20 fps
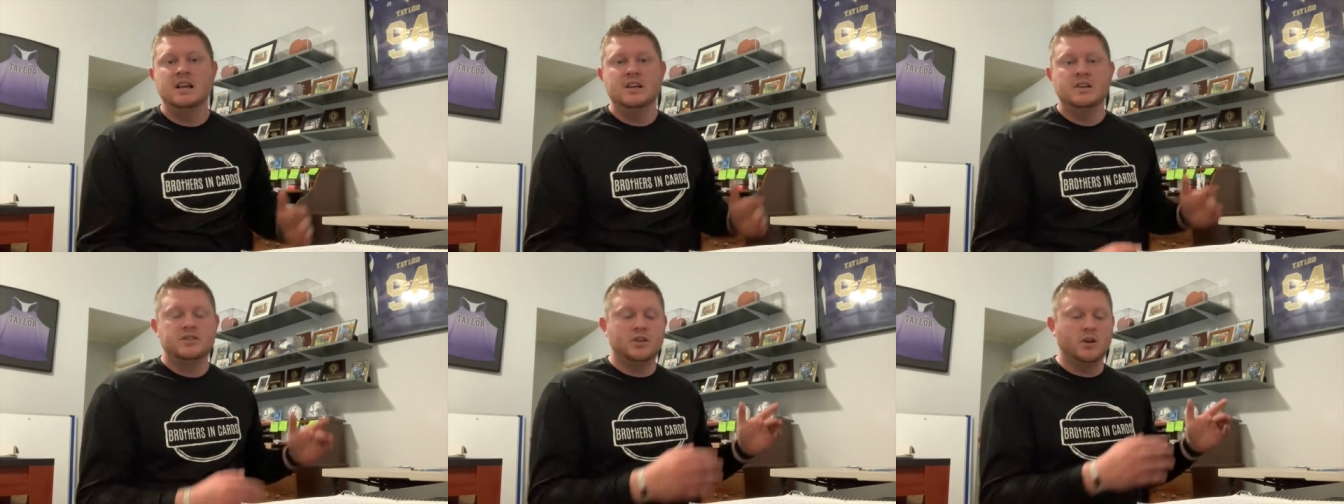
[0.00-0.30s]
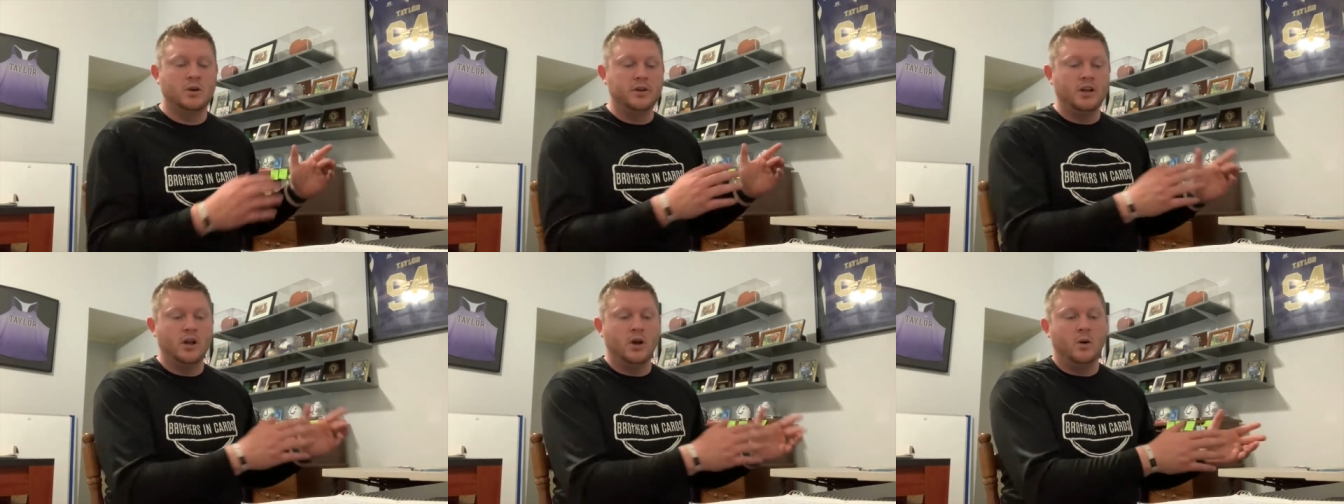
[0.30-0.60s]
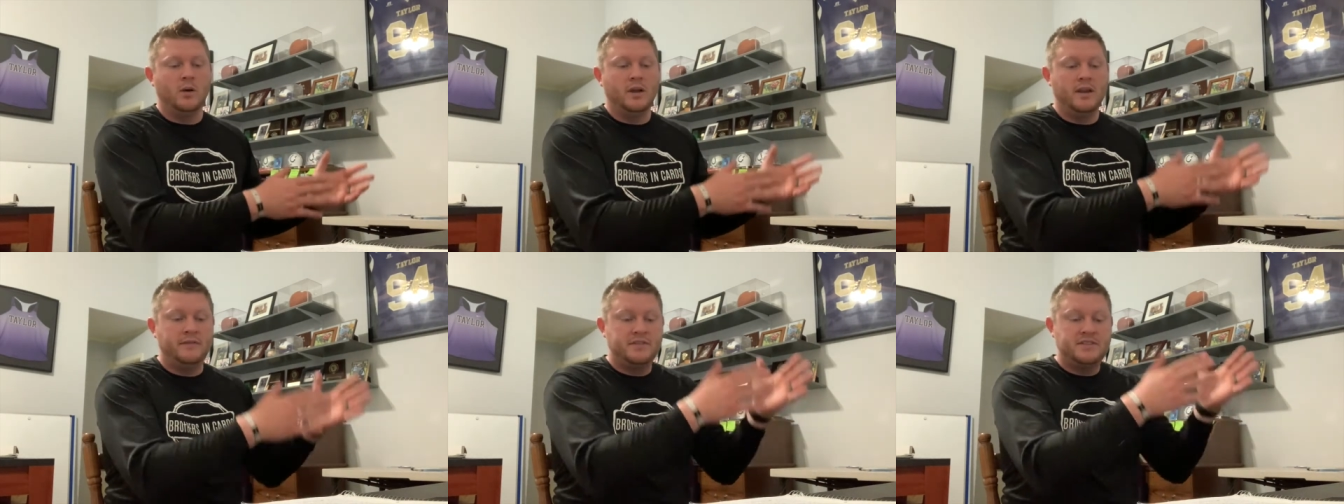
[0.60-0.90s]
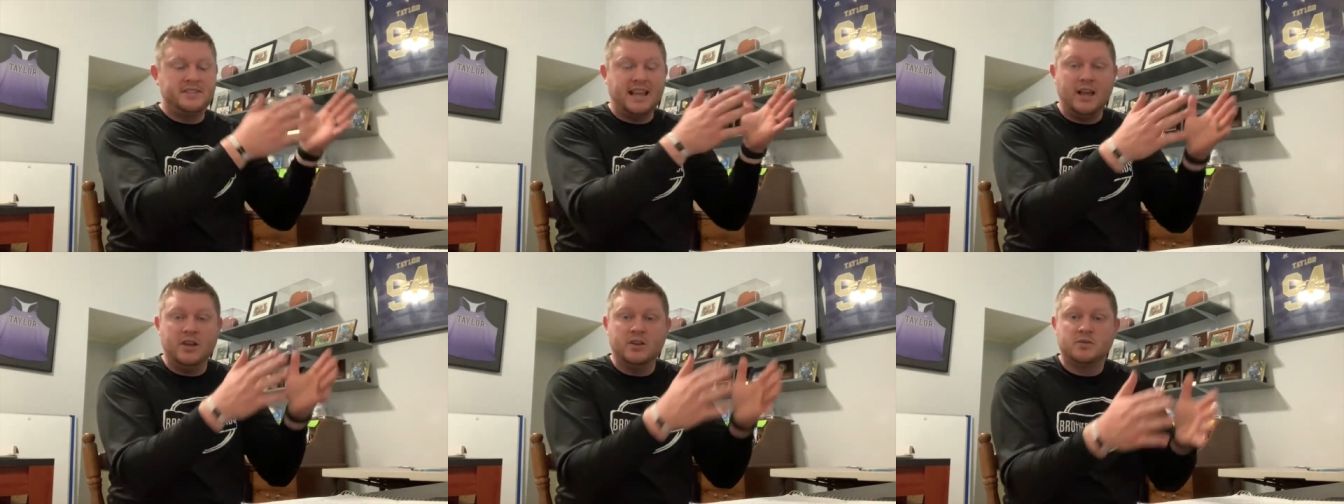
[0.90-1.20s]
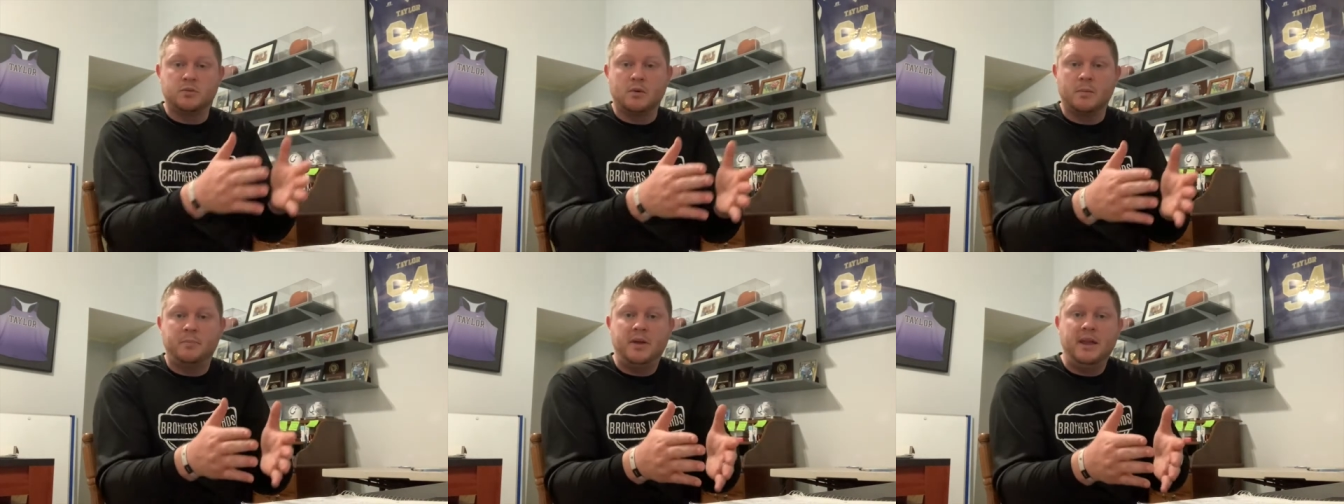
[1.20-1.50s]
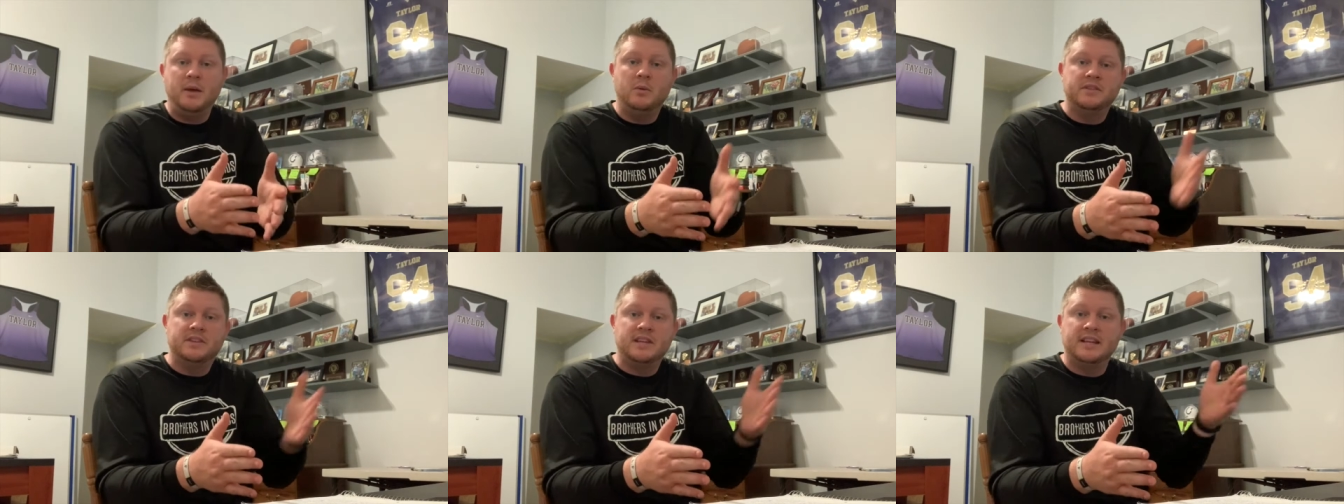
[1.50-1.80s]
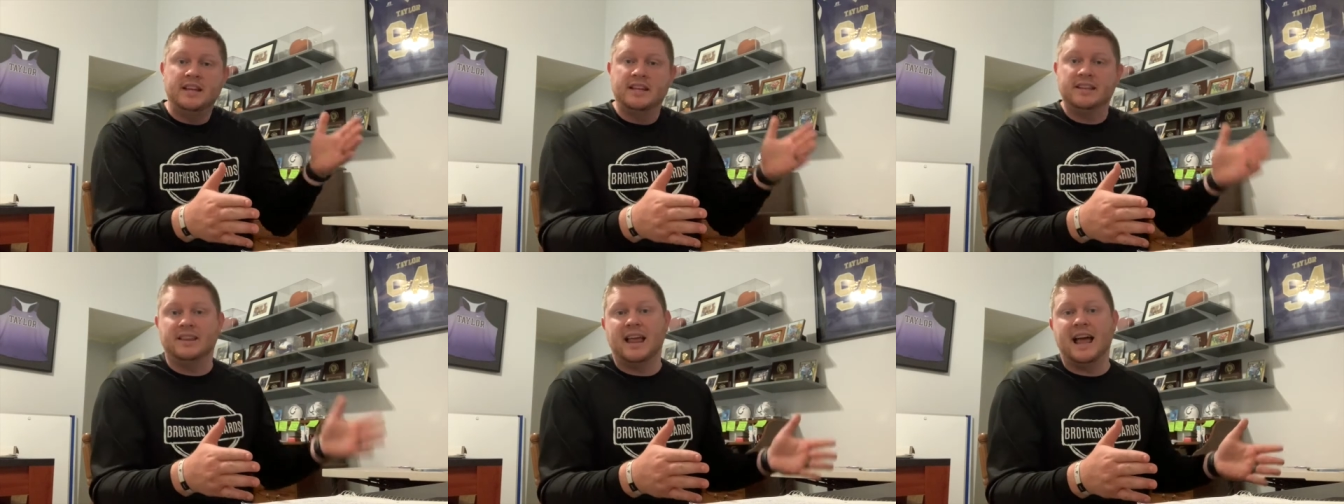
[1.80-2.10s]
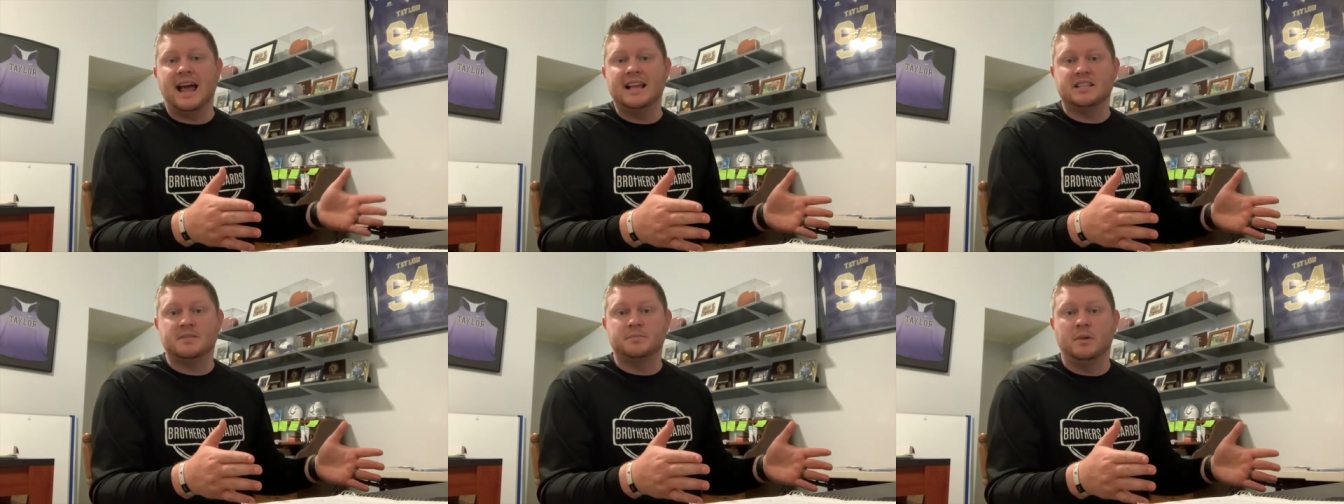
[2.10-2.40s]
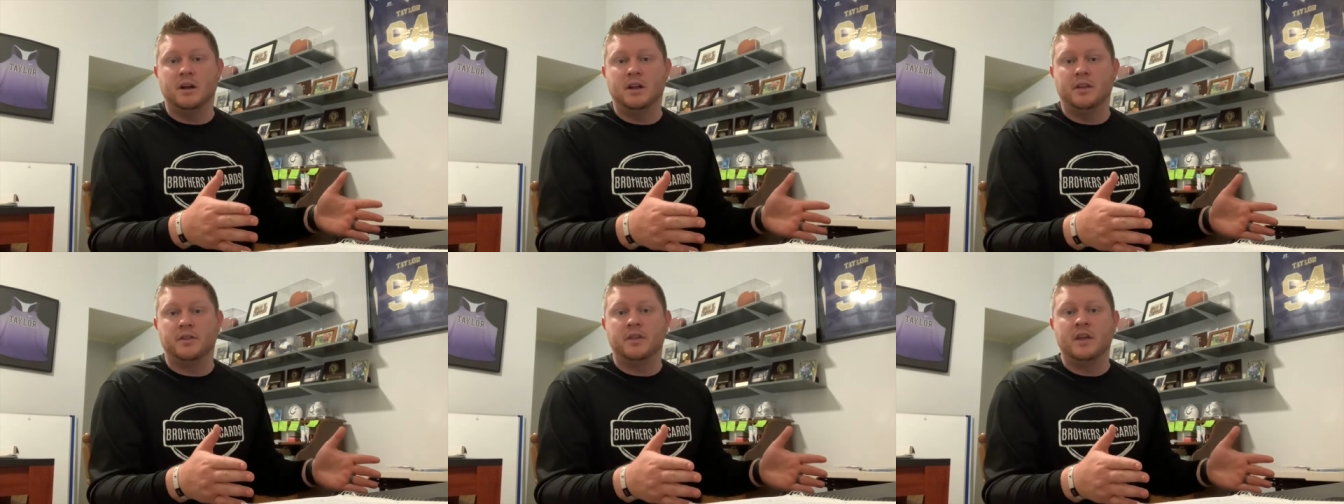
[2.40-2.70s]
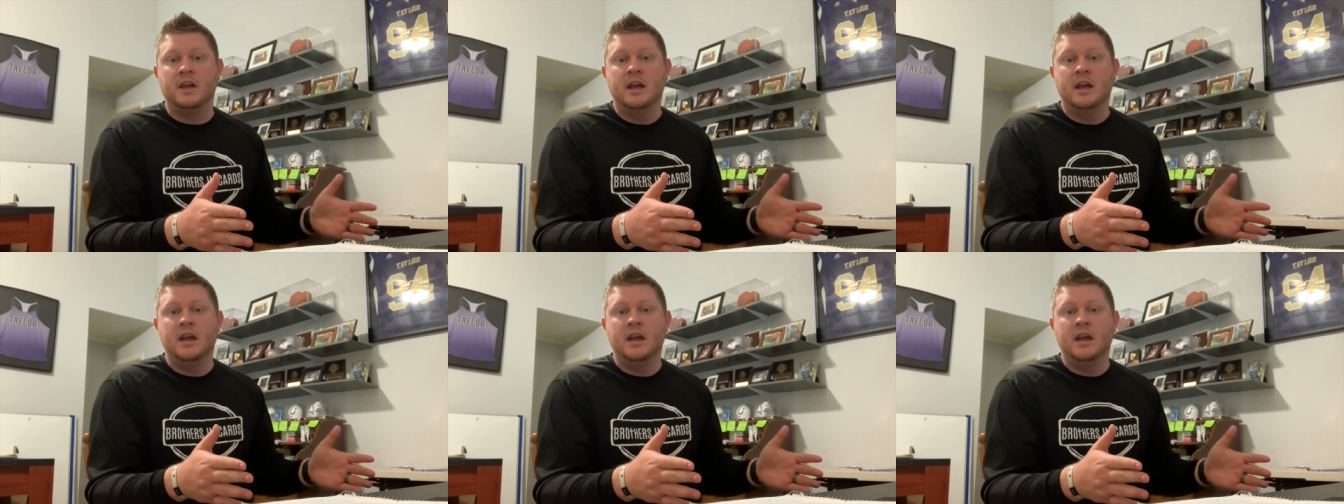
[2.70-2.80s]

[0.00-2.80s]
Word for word: So, you know, if sales repeat what they did last month,